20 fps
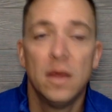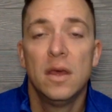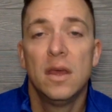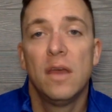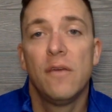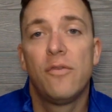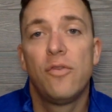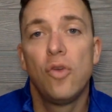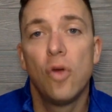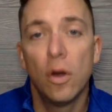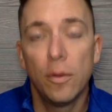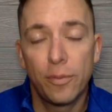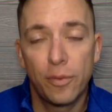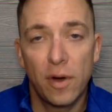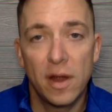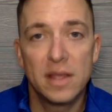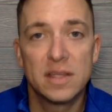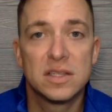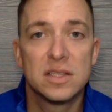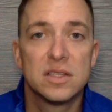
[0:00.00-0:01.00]
If your
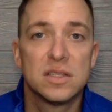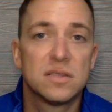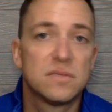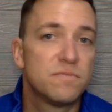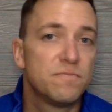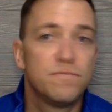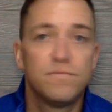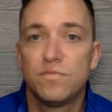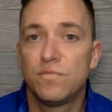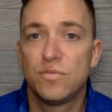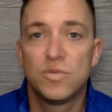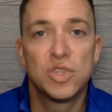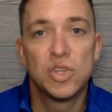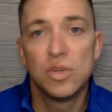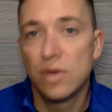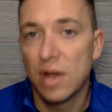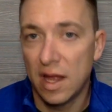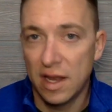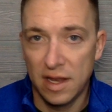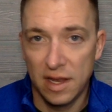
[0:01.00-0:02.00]
price is
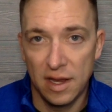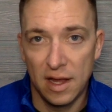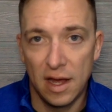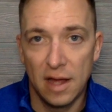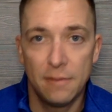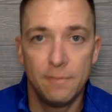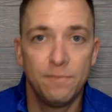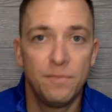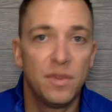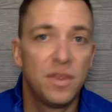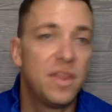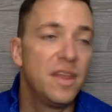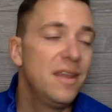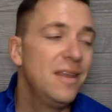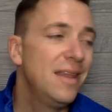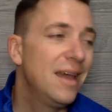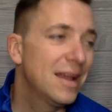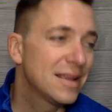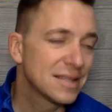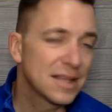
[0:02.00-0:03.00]
$2.99, the
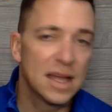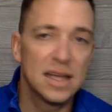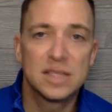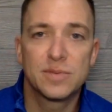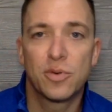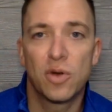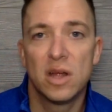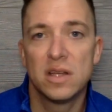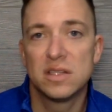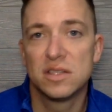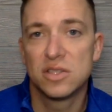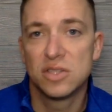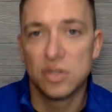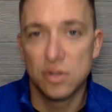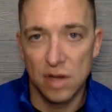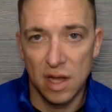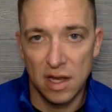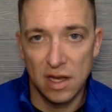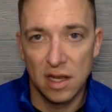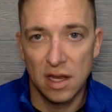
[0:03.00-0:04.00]
next guy's price is
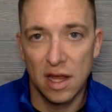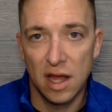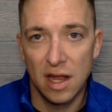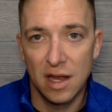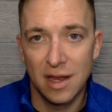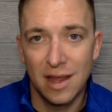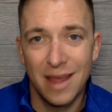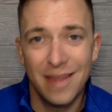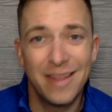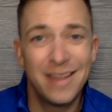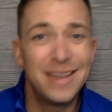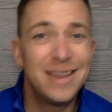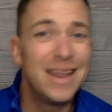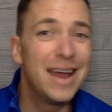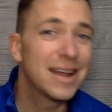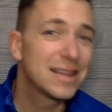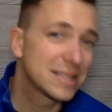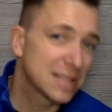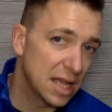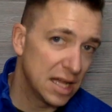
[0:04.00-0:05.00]
$2.99, and the
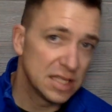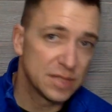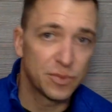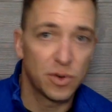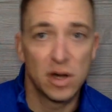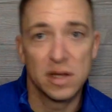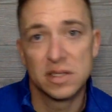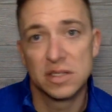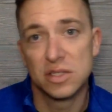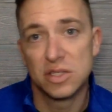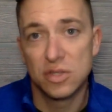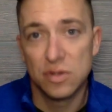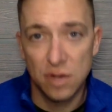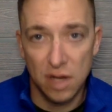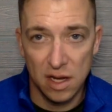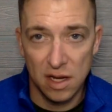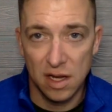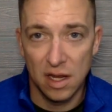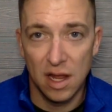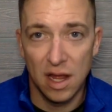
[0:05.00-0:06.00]
next guy's price is
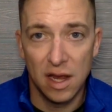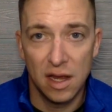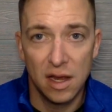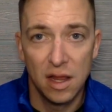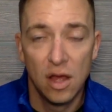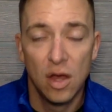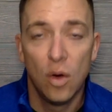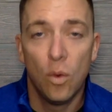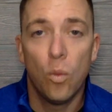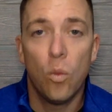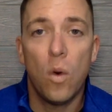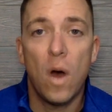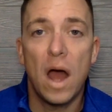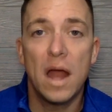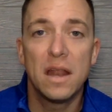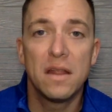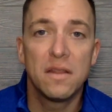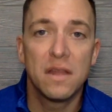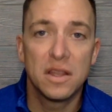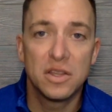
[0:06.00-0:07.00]
$2.99,
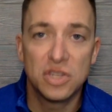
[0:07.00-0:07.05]
why do they